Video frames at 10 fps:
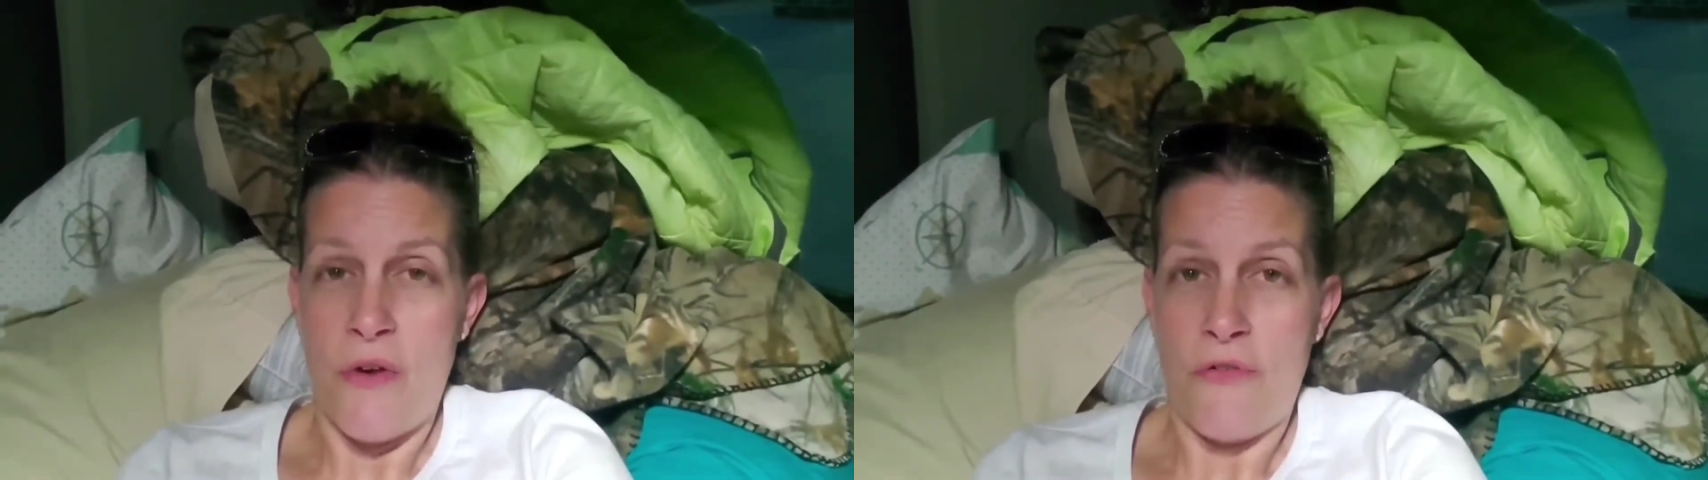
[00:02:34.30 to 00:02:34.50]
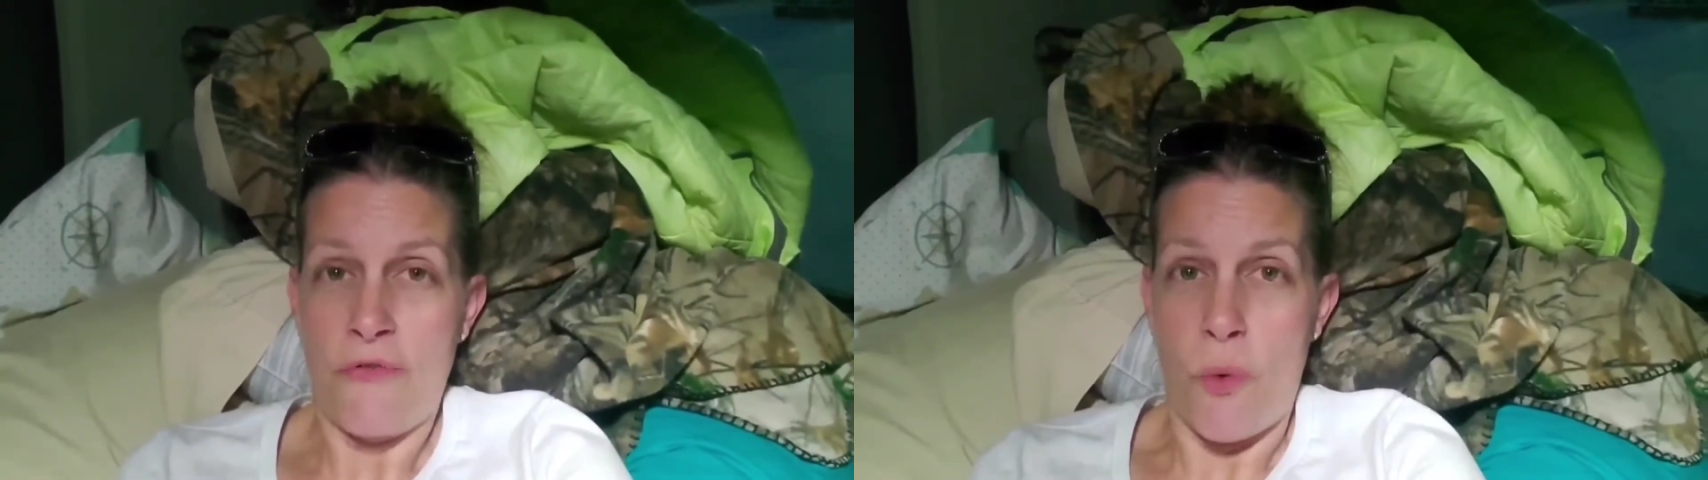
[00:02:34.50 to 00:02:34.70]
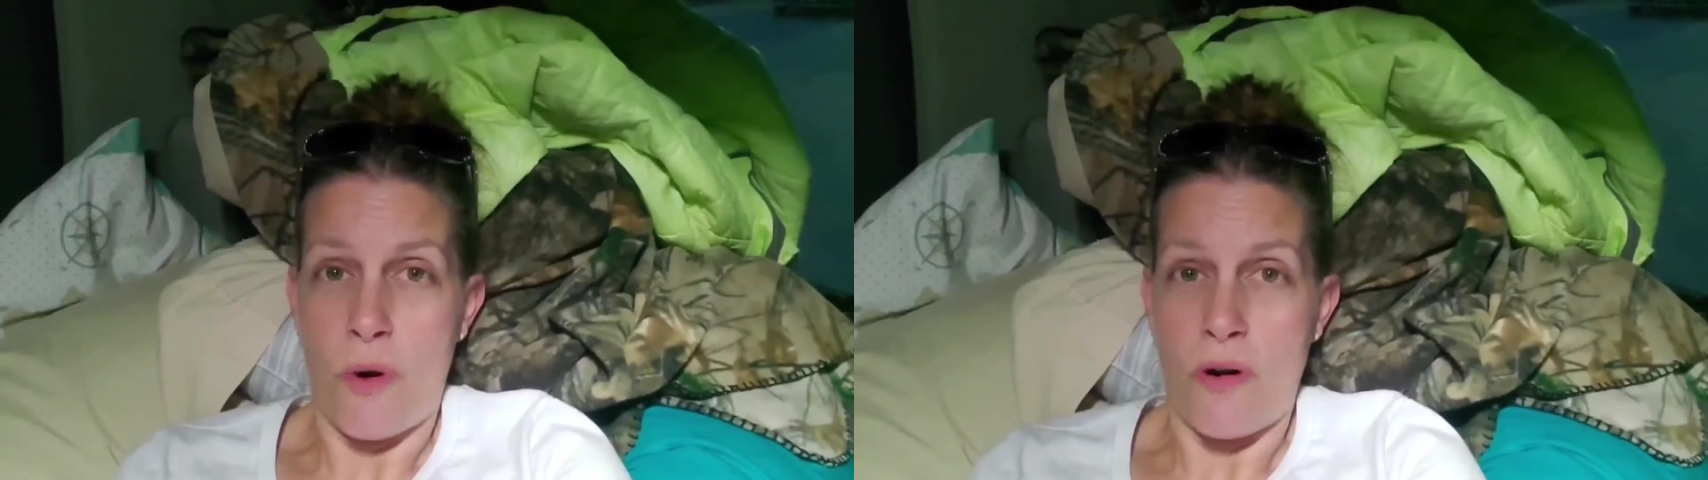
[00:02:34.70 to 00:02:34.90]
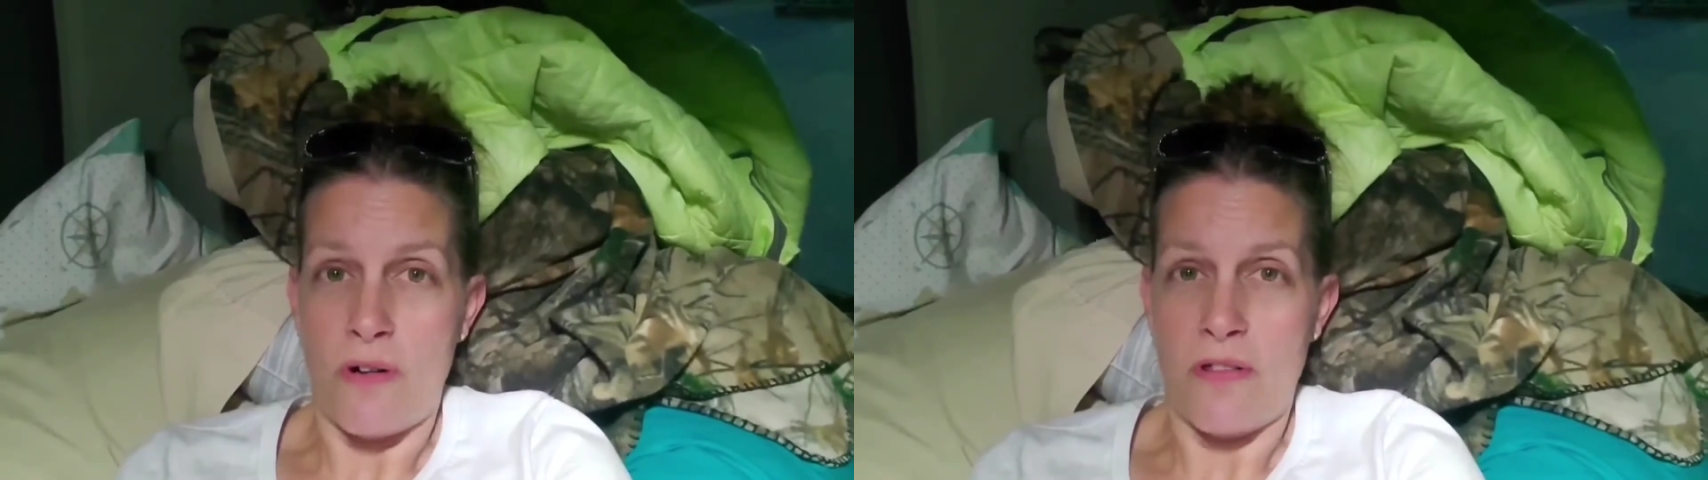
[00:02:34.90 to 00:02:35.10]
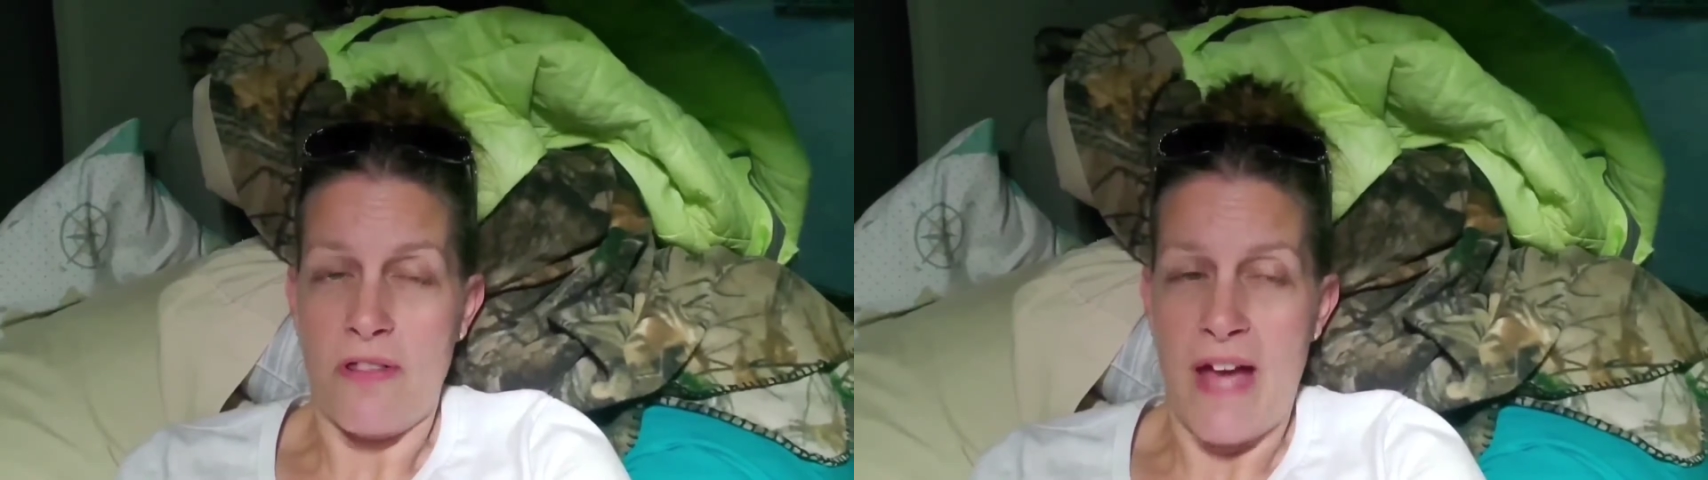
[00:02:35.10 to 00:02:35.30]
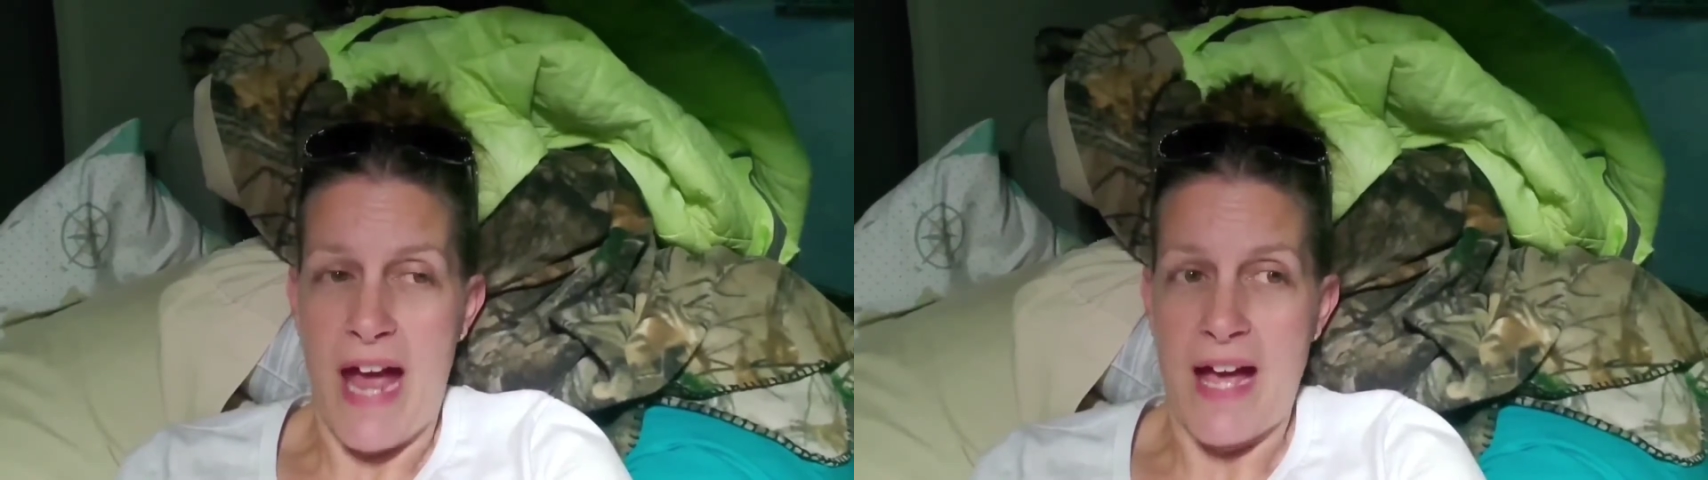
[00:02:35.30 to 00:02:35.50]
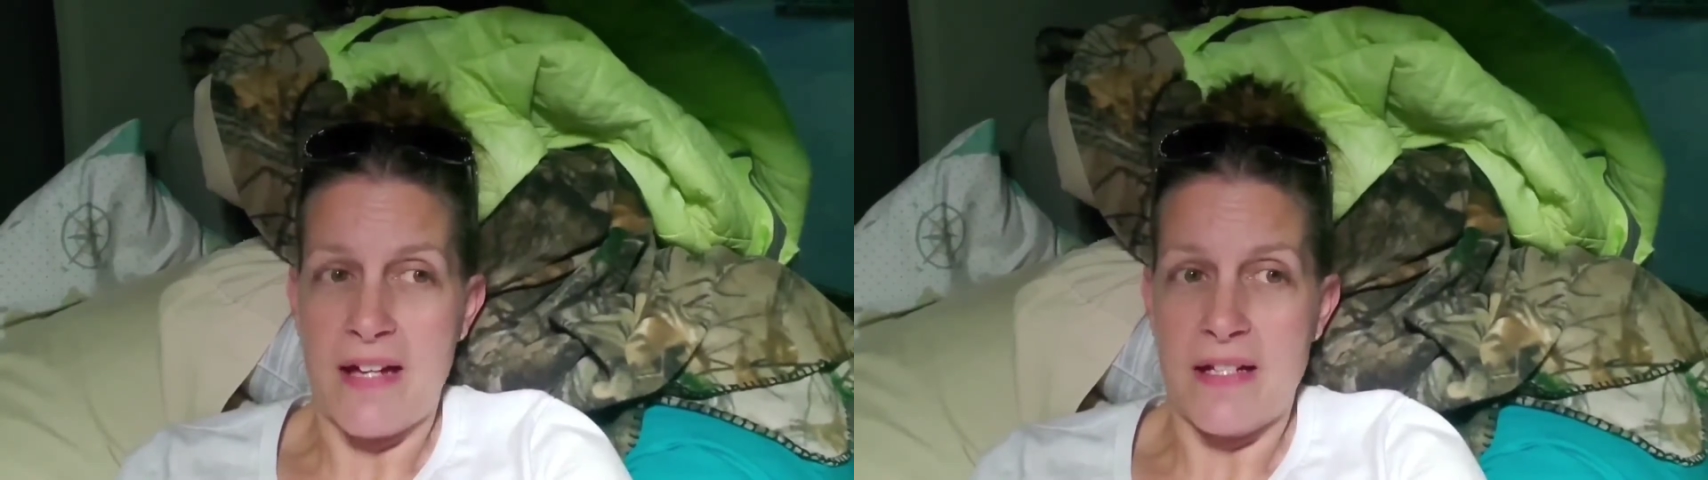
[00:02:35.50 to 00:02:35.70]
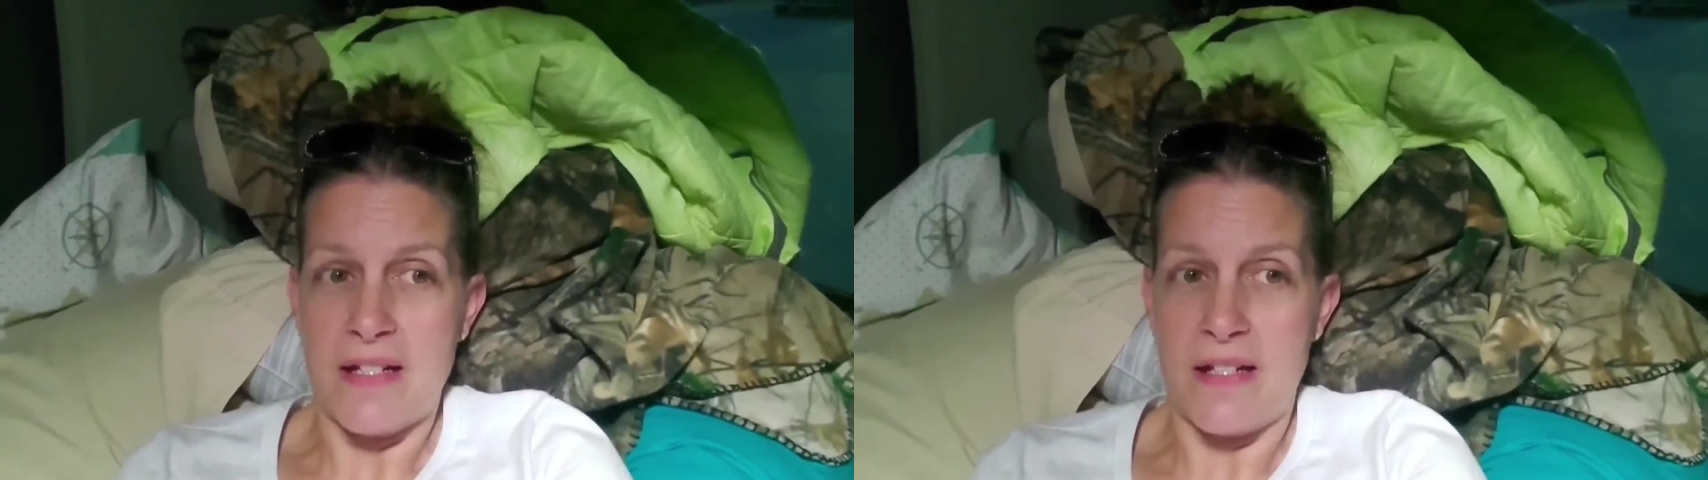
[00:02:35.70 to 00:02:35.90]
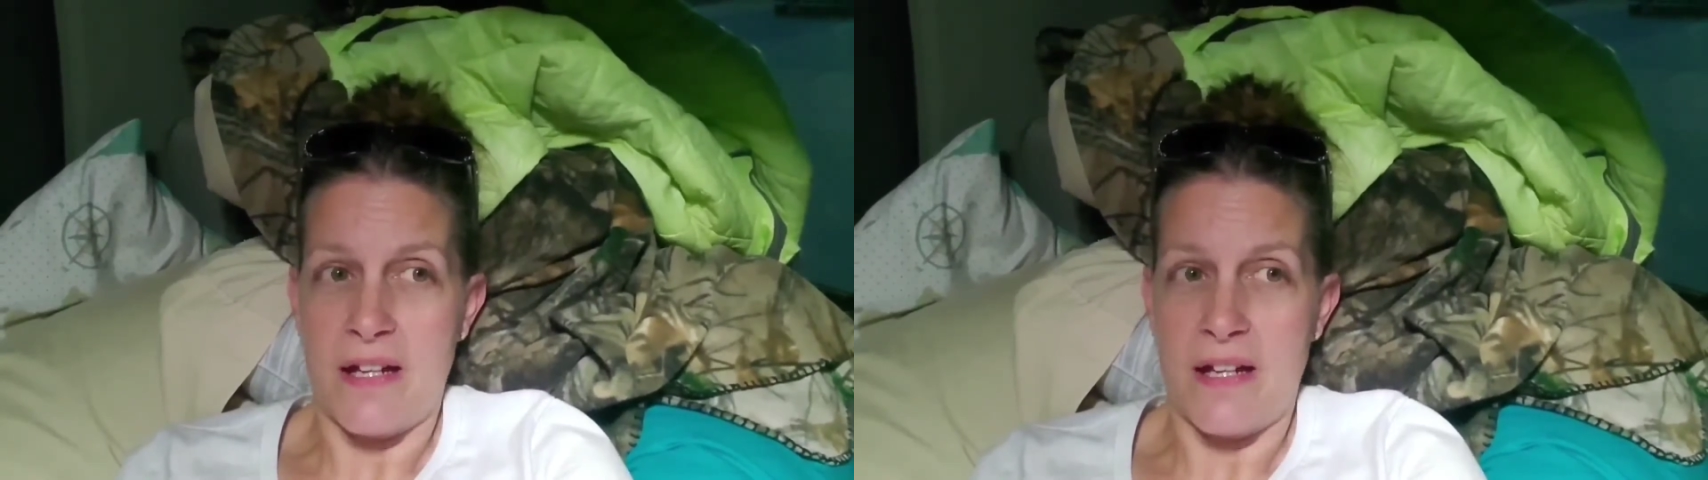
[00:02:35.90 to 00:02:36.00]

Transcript: for that.